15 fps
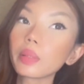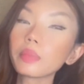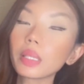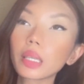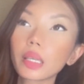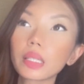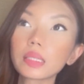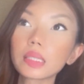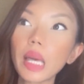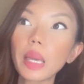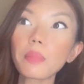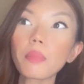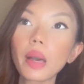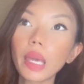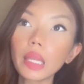because I
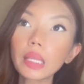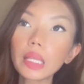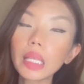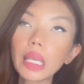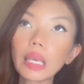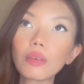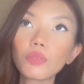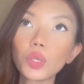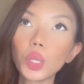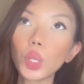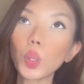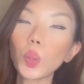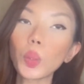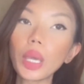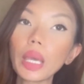might give
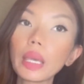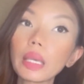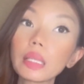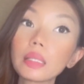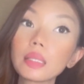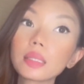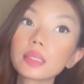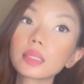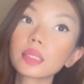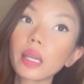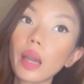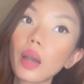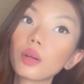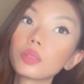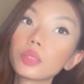you a
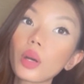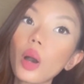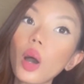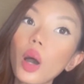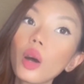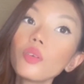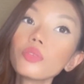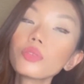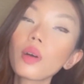discount off